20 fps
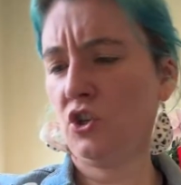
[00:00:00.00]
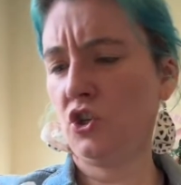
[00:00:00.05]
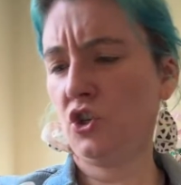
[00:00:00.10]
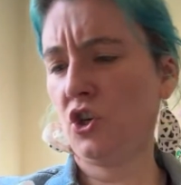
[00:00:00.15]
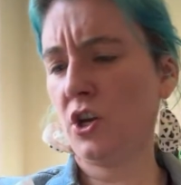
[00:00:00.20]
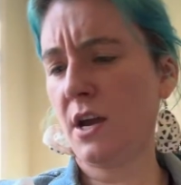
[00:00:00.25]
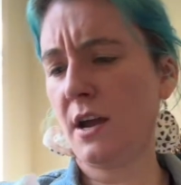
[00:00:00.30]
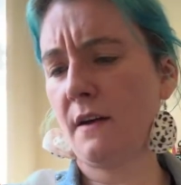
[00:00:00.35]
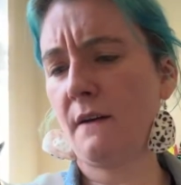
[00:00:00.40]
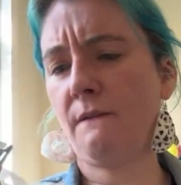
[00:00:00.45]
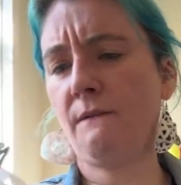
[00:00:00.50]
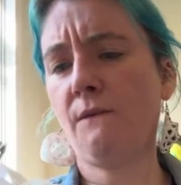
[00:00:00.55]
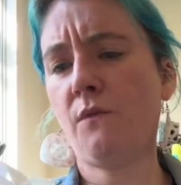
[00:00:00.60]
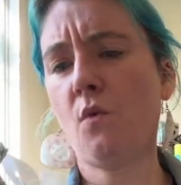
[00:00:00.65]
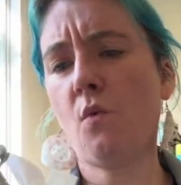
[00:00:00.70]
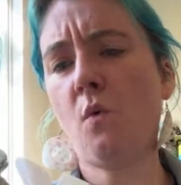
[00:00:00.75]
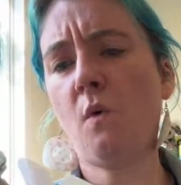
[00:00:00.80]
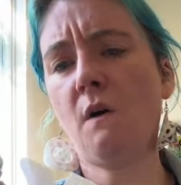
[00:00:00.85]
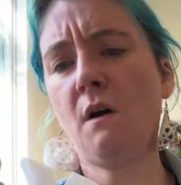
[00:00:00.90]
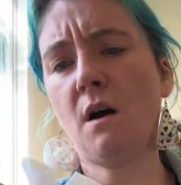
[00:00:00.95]
Check
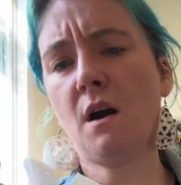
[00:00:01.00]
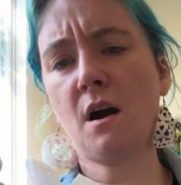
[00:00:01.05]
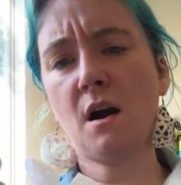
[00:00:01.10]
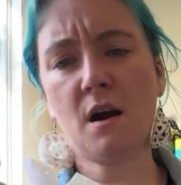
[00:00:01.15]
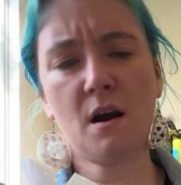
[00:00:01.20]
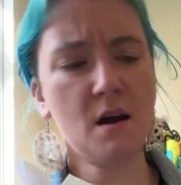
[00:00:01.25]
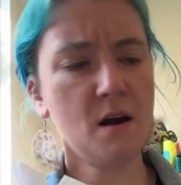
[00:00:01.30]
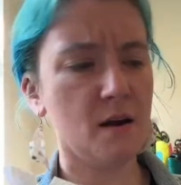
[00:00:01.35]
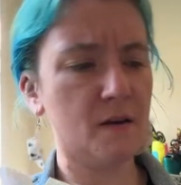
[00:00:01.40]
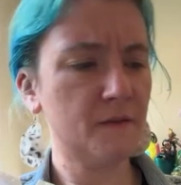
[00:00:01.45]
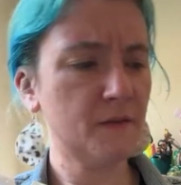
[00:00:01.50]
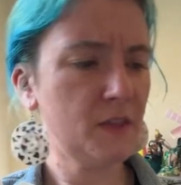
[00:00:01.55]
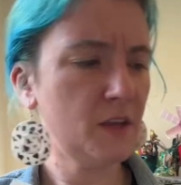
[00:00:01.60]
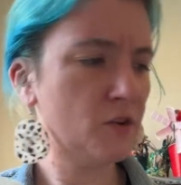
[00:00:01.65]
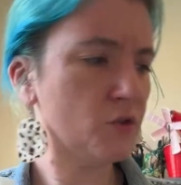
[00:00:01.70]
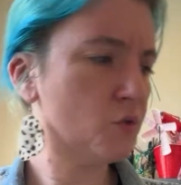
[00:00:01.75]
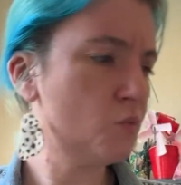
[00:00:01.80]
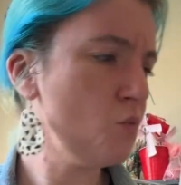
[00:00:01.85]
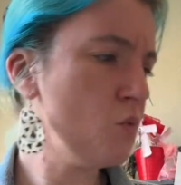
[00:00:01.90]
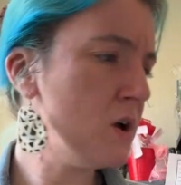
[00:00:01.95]
for,
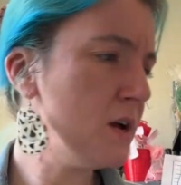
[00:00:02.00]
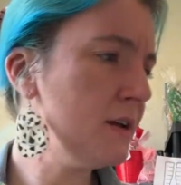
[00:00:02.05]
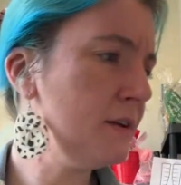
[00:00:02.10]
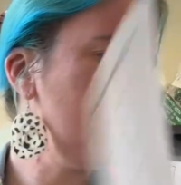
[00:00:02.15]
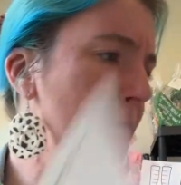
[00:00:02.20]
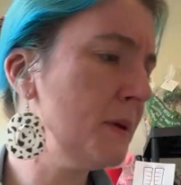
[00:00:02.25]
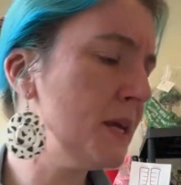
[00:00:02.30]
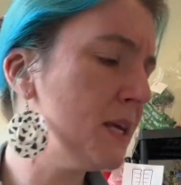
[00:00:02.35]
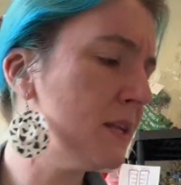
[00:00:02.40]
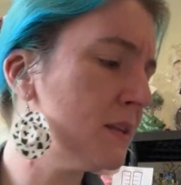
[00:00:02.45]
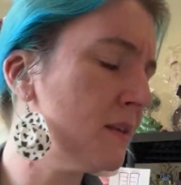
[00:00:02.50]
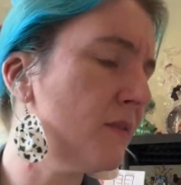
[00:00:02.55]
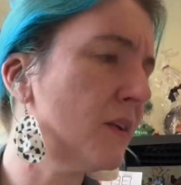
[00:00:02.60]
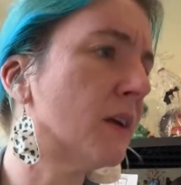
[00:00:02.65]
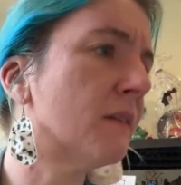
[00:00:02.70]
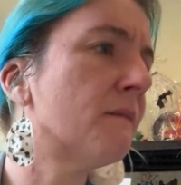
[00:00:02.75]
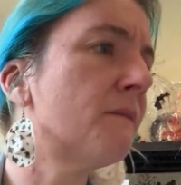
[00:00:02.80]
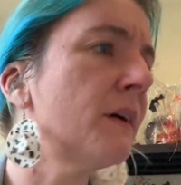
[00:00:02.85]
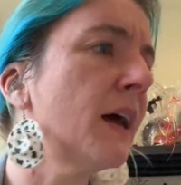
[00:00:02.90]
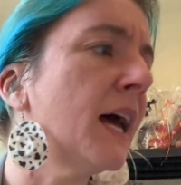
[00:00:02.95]
there's one piece of
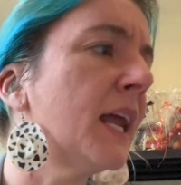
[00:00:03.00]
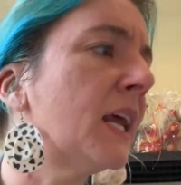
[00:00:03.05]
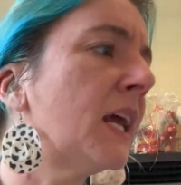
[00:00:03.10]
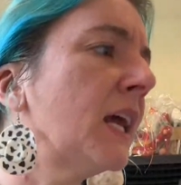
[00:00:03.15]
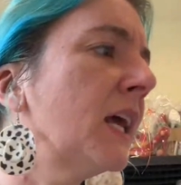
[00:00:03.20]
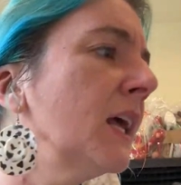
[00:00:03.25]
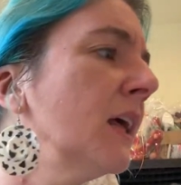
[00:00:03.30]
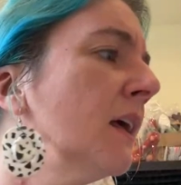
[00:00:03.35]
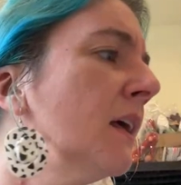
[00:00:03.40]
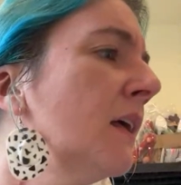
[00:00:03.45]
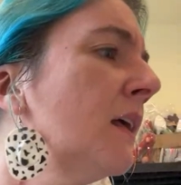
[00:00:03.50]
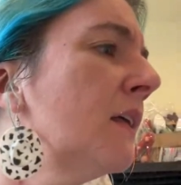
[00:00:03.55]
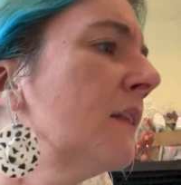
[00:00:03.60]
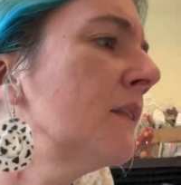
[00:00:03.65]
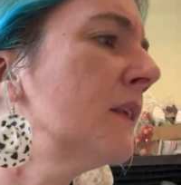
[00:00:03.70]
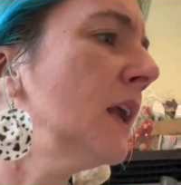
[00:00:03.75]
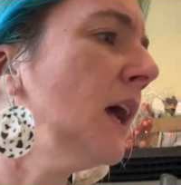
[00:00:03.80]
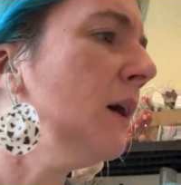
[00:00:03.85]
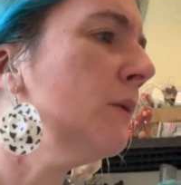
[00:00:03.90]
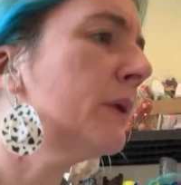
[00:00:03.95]
confetti
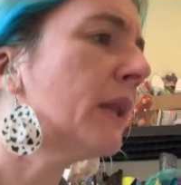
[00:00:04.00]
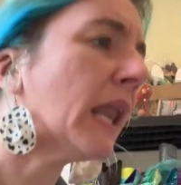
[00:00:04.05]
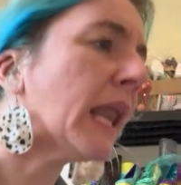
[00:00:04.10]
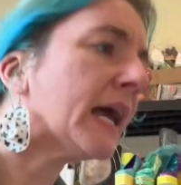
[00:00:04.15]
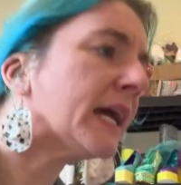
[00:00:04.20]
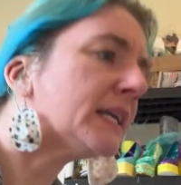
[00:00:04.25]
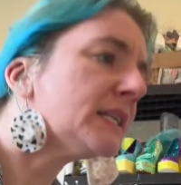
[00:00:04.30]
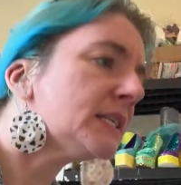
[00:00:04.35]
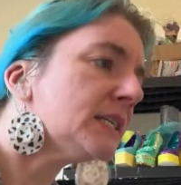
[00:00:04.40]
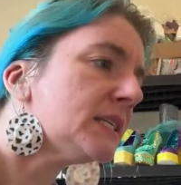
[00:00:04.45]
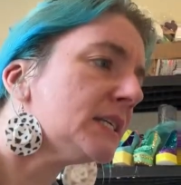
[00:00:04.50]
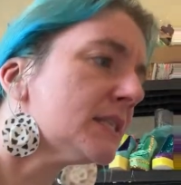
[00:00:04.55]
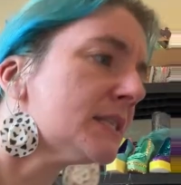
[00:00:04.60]
that I would like to